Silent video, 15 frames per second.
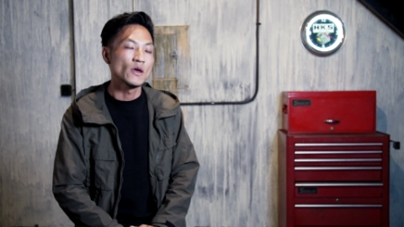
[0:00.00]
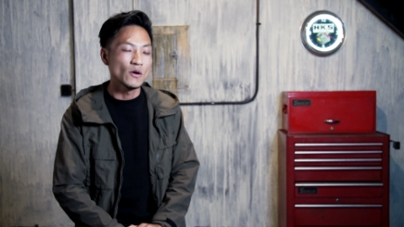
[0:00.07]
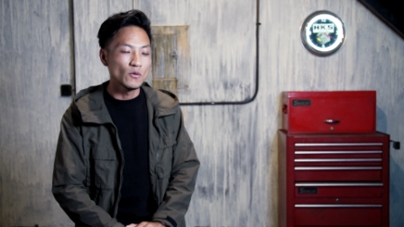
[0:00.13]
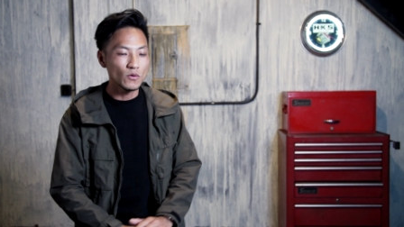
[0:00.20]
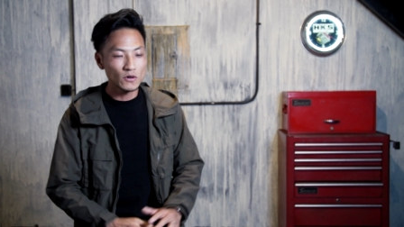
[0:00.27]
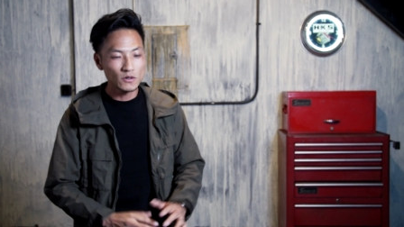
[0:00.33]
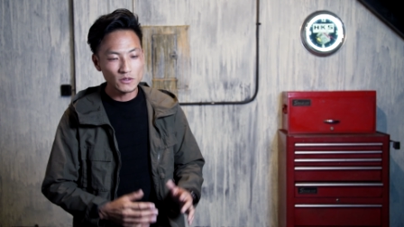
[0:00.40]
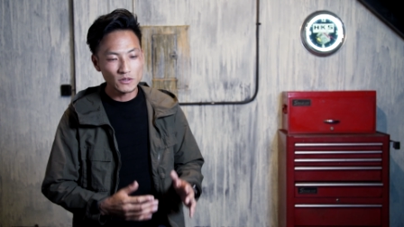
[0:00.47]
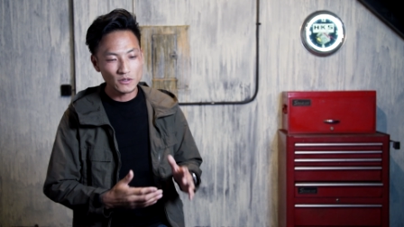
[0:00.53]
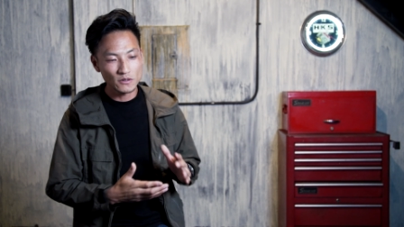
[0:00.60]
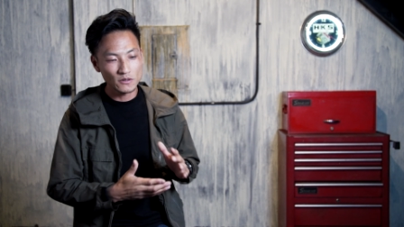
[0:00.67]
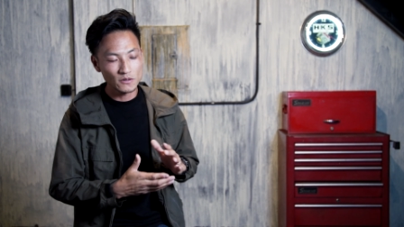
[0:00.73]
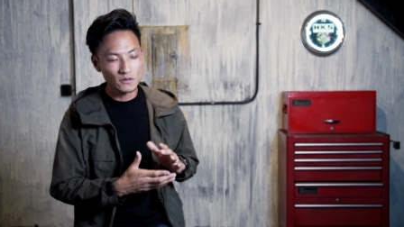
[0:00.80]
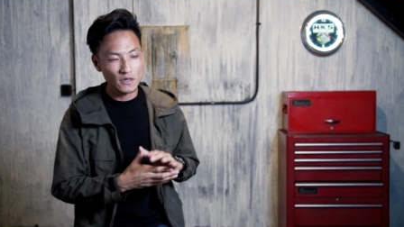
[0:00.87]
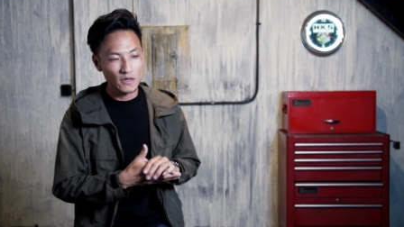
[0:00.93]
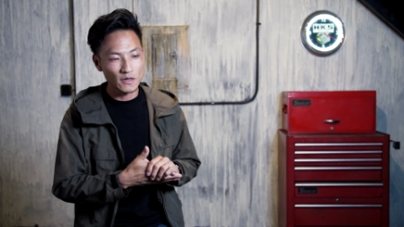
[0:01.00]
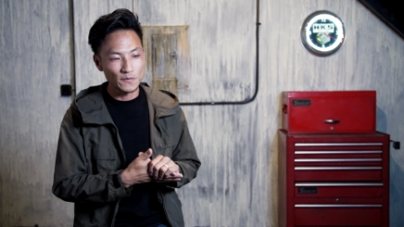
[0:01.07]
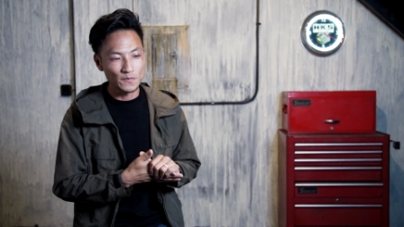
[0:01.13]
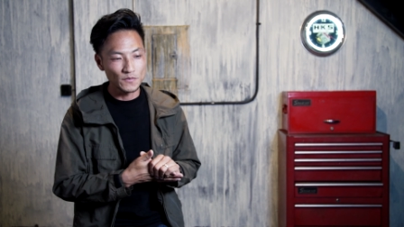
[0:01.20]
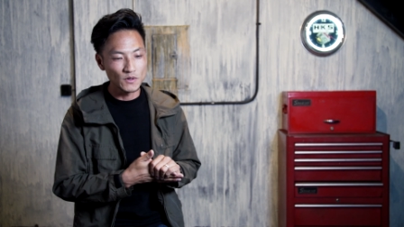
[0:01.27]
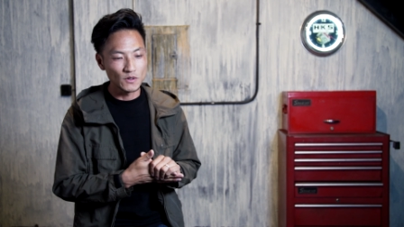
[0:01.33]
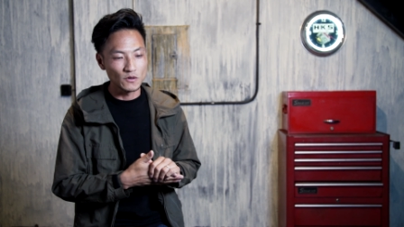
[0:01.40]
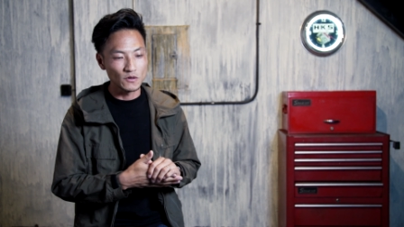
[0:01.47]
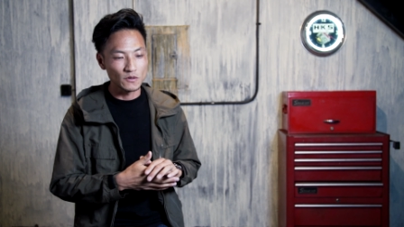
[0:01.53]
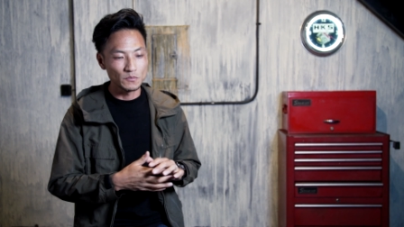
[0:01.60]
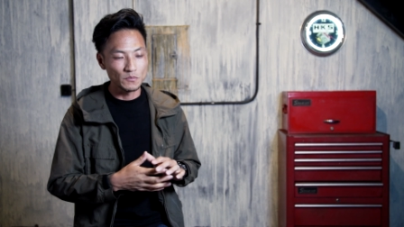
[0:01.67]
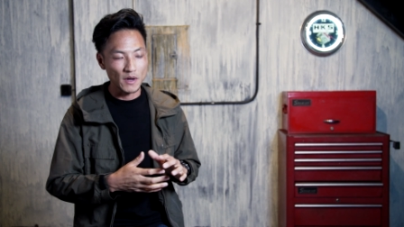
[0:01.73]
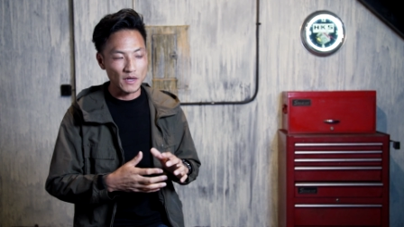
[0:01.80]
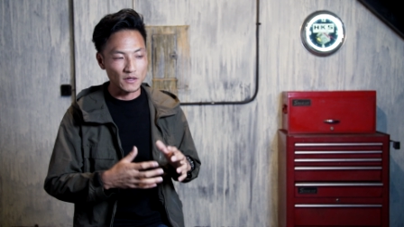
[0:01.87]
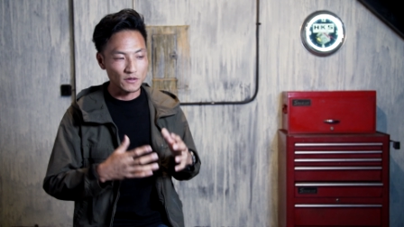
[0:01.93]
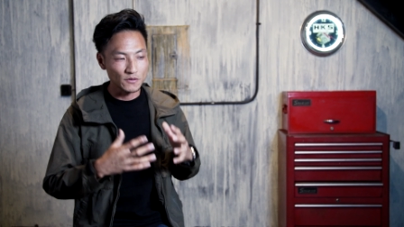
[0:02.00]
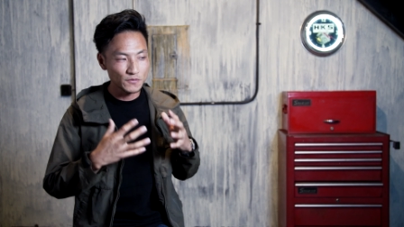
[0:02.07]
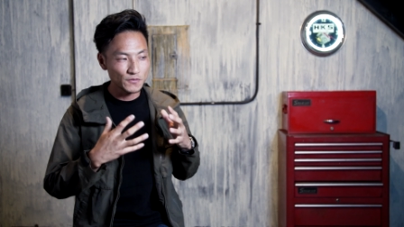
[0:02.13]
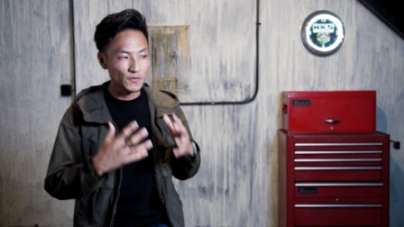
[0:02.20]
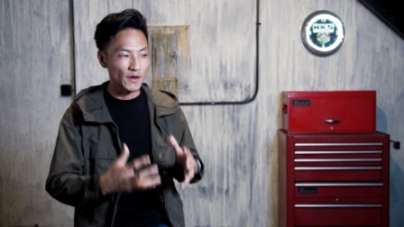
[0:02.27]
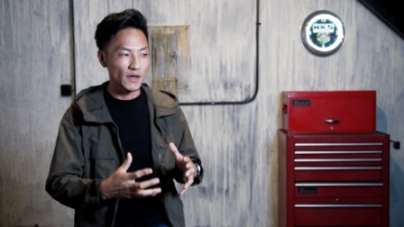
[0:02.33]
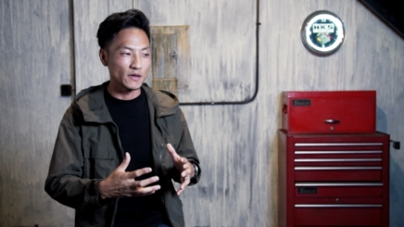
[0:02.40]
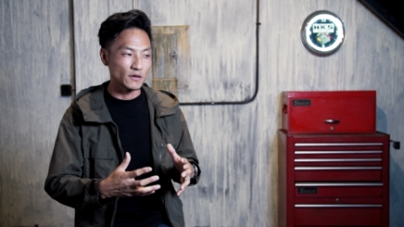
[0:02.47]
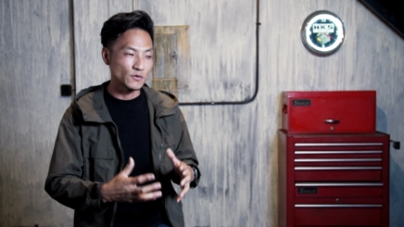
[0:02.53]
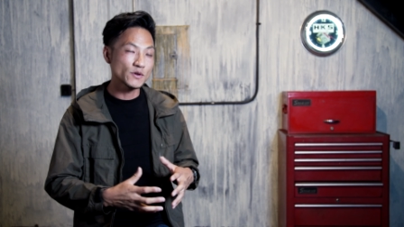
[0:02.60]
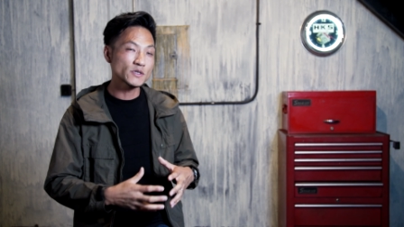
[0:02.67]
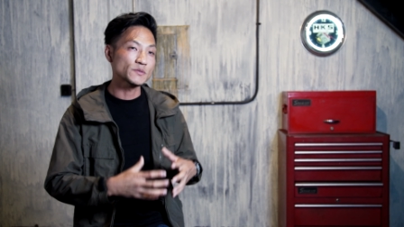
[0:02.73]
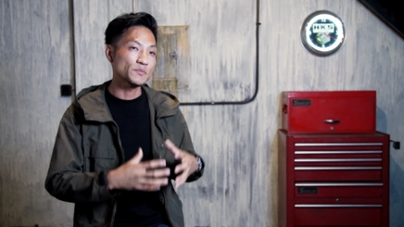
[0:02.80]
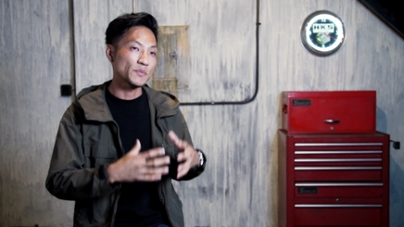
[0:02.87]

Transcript: Well, so my good friend Chris